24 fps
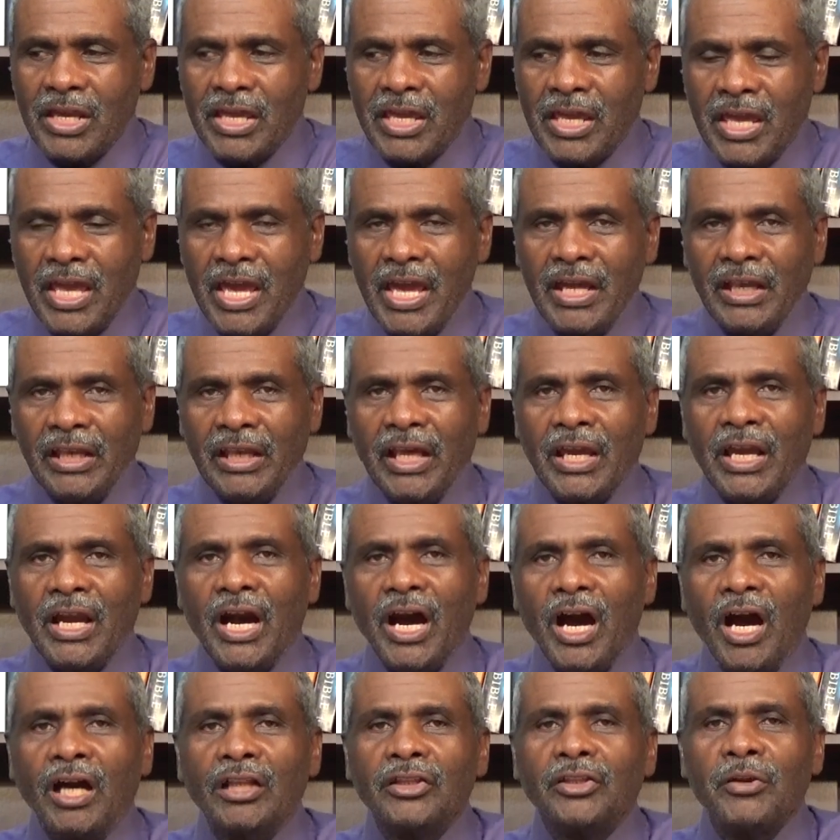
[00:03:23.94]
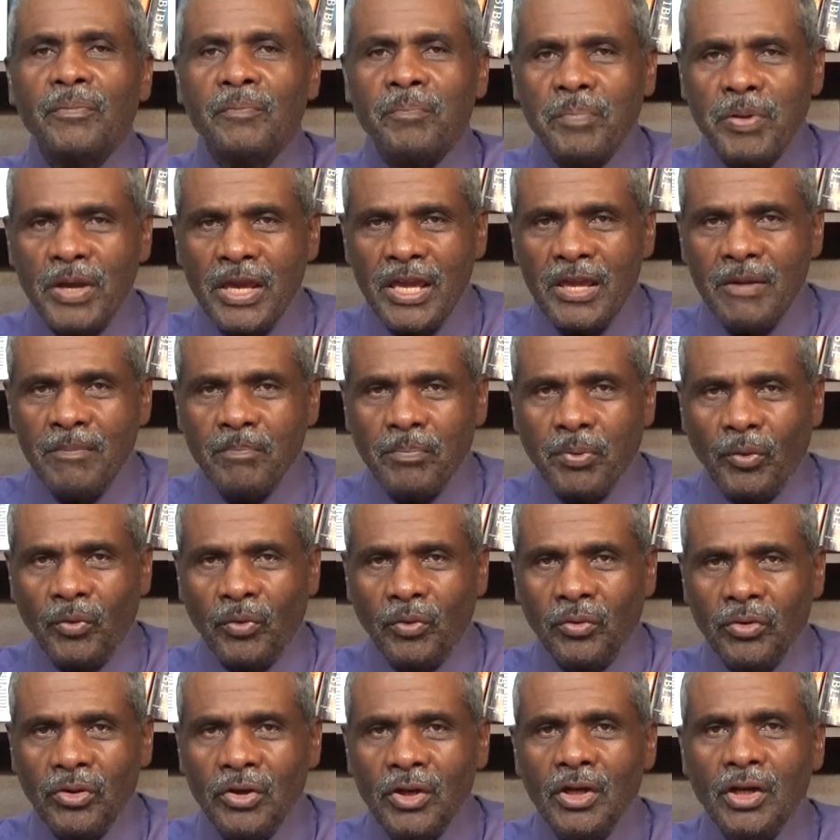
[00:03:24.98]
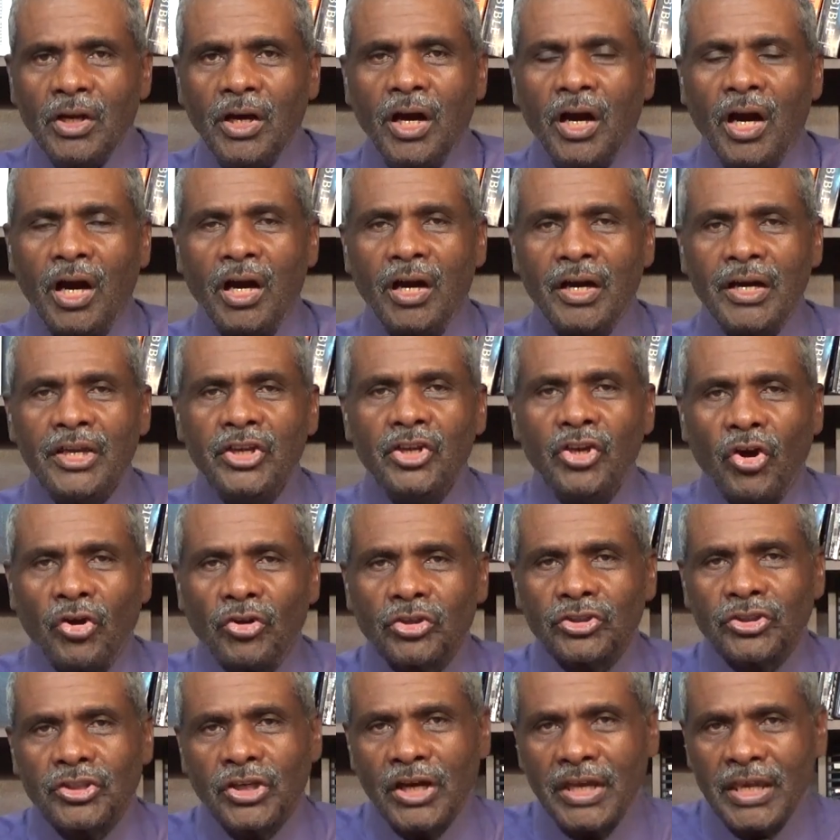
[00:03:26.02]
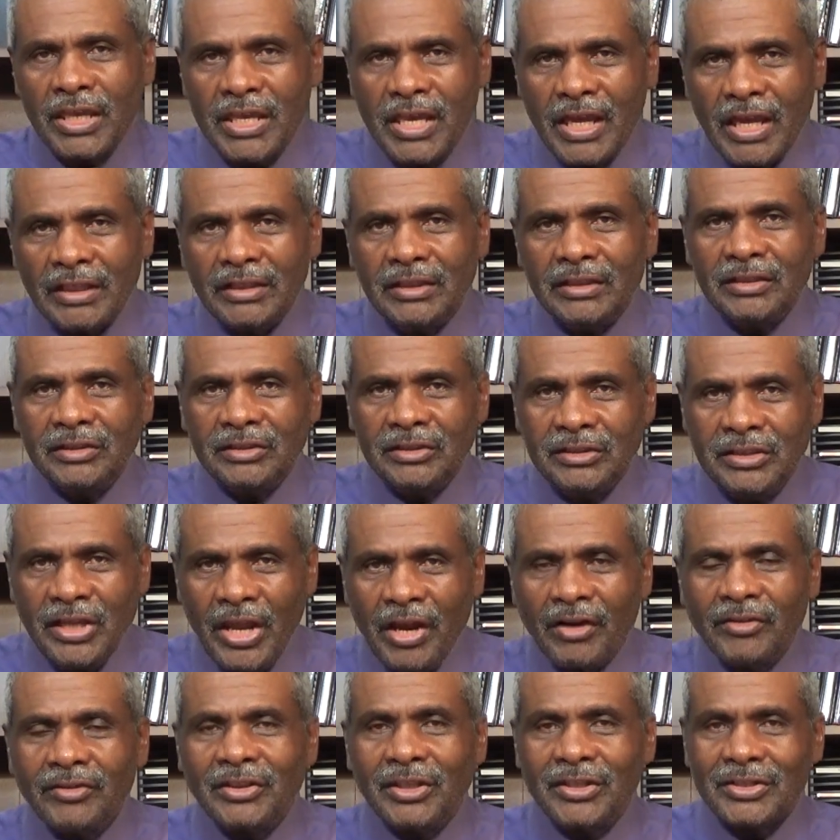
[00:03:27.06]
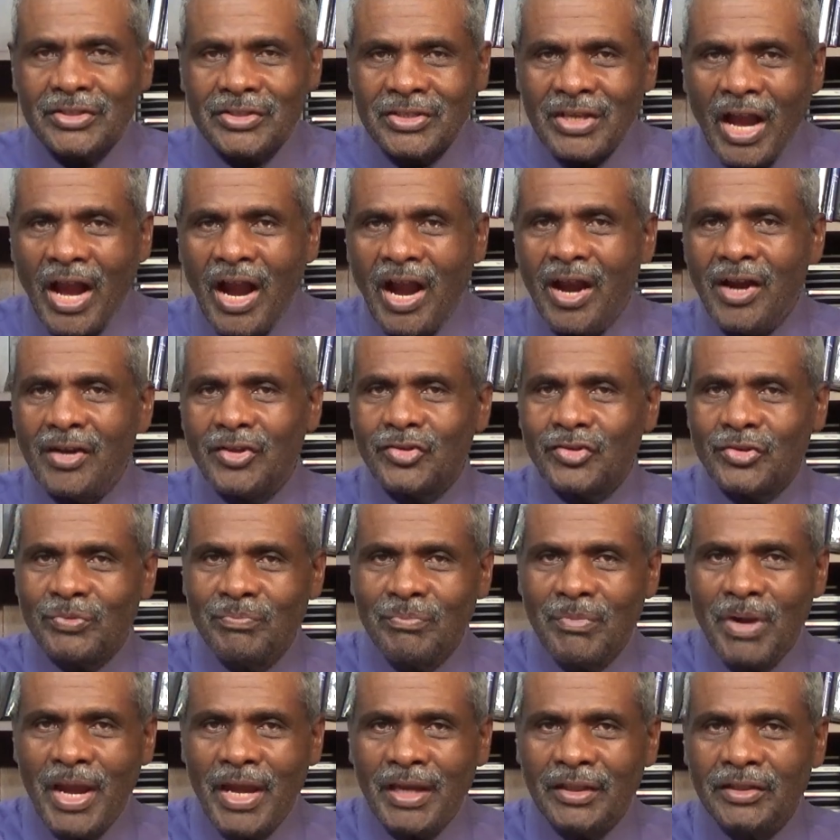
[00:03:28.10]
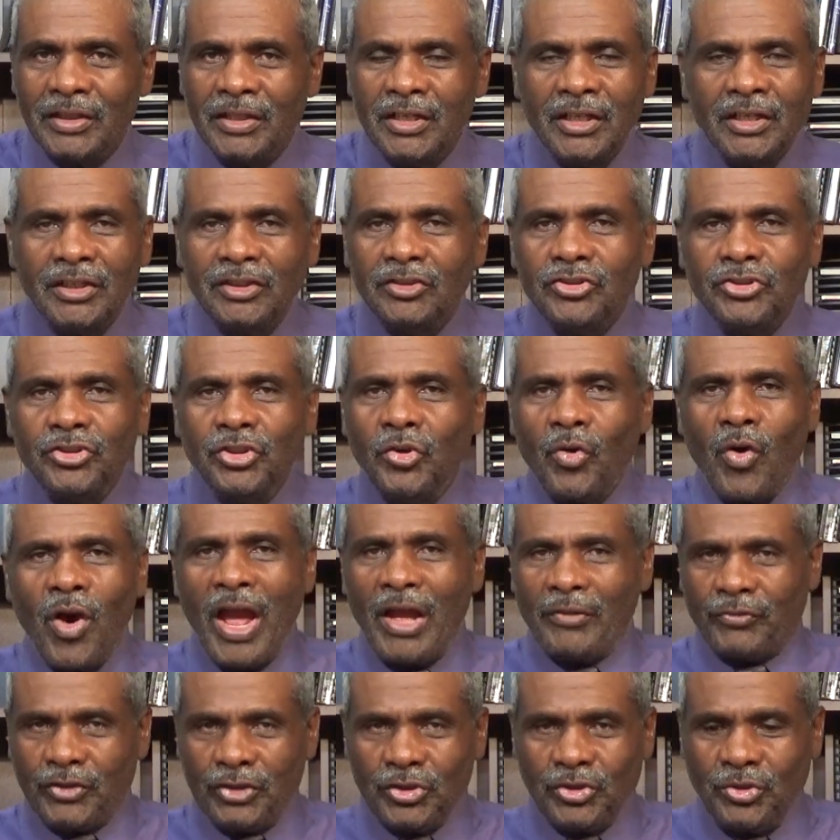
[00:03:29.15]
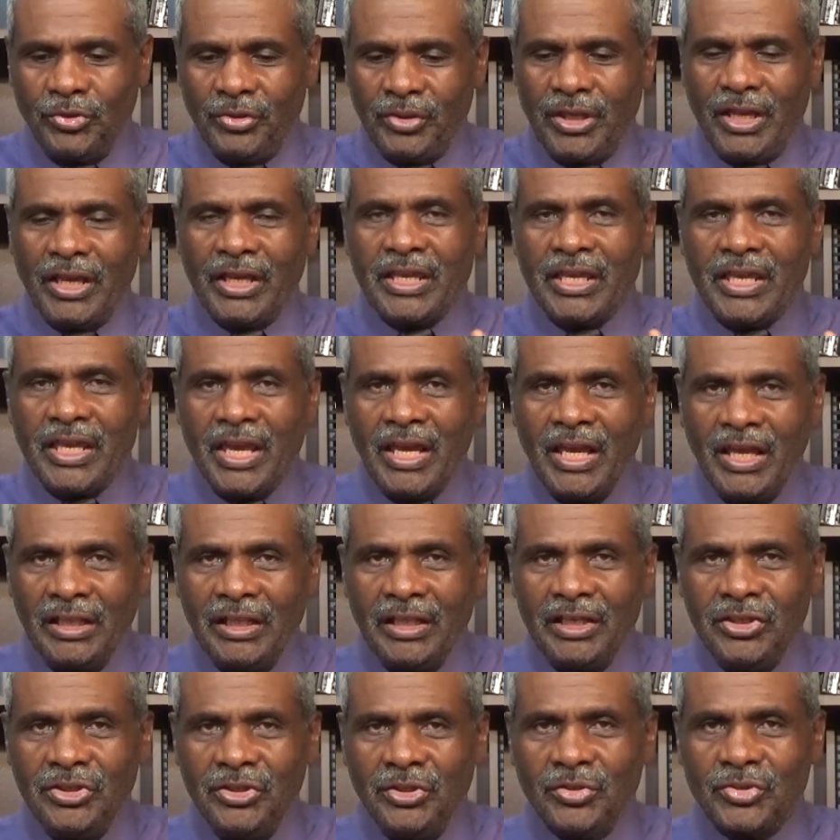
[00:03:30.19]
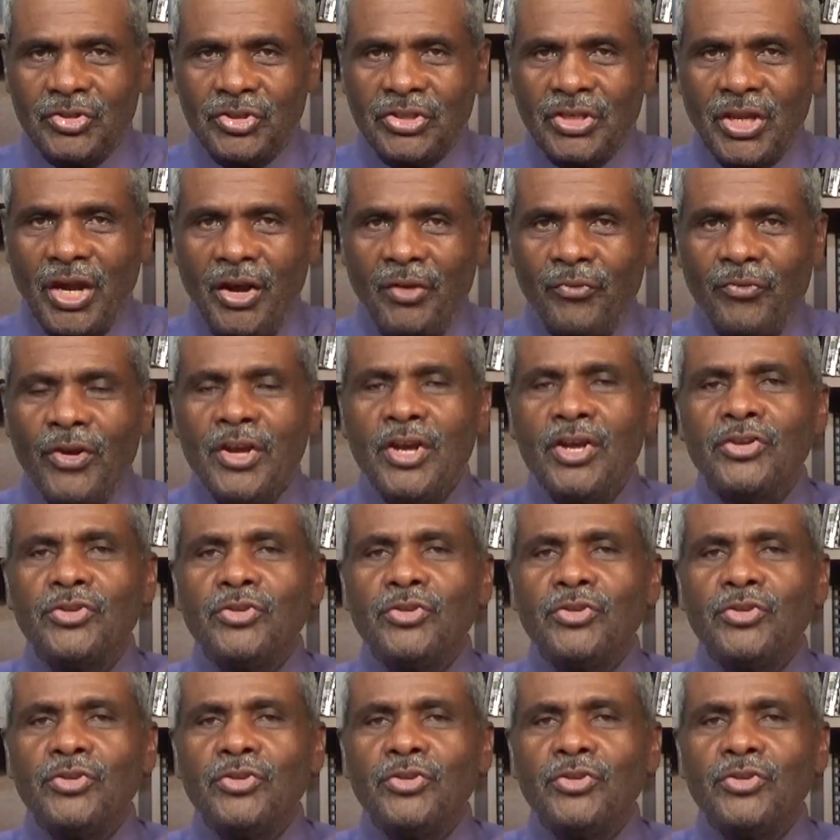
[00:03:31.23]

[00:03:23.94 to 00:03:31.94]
killing other people in order to get their desires met, you don't have to do any killing yourself.